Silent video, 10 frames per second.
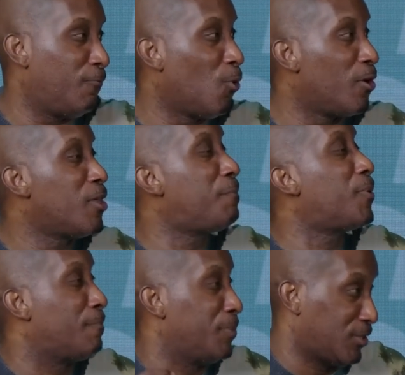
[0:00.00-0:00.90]
for the
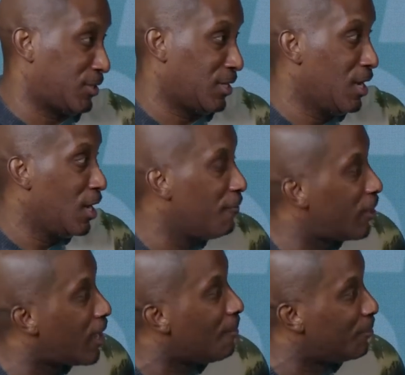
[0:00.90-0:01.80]
purpose of
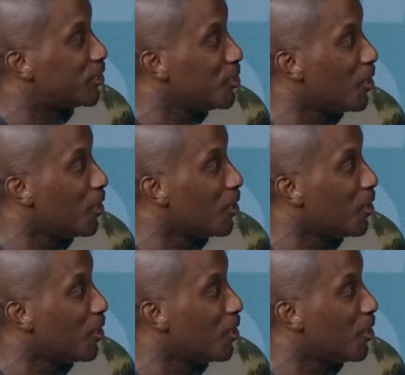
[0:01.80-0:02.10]
accomplishing